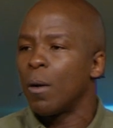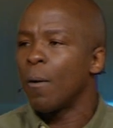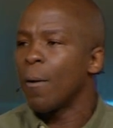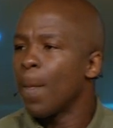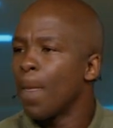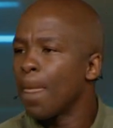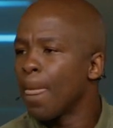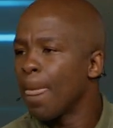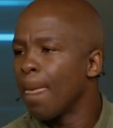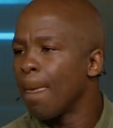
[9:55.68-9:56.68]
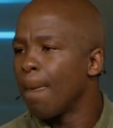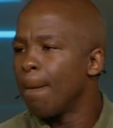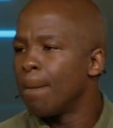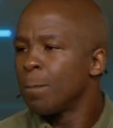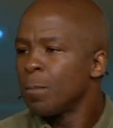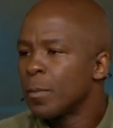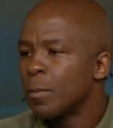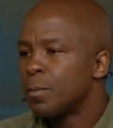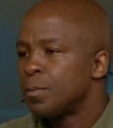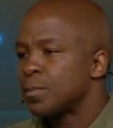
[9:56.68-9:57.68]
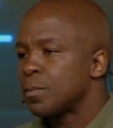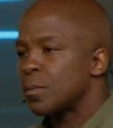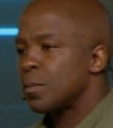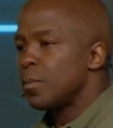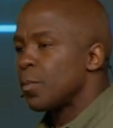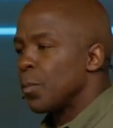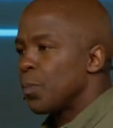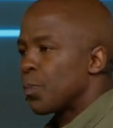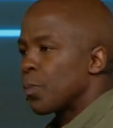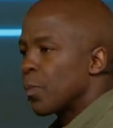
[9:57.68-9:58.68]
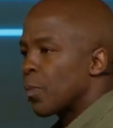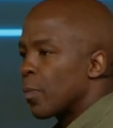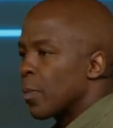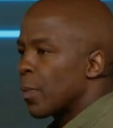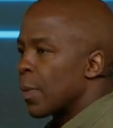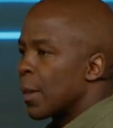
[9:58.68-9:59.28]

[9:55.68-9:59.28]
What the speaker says: Nothing is said.